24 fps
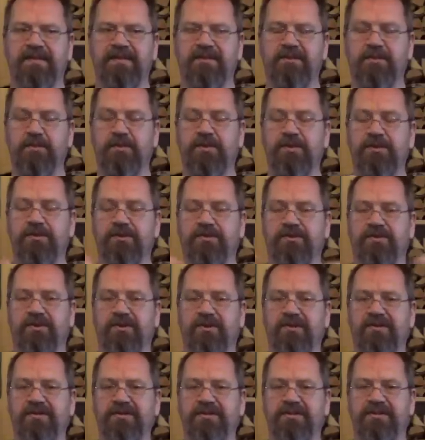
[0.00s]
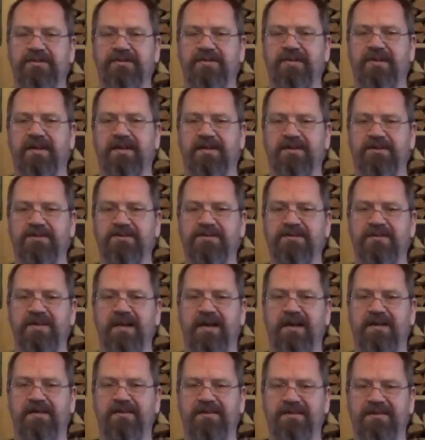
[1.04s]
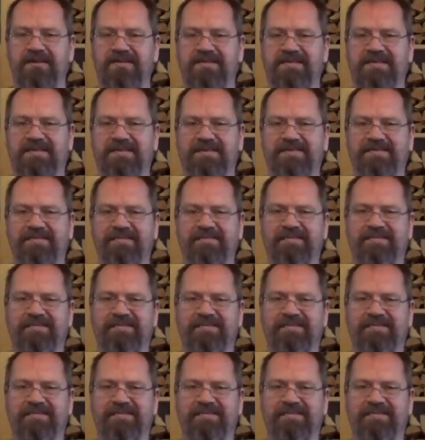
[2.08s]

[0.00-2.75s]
do the authorities understand this?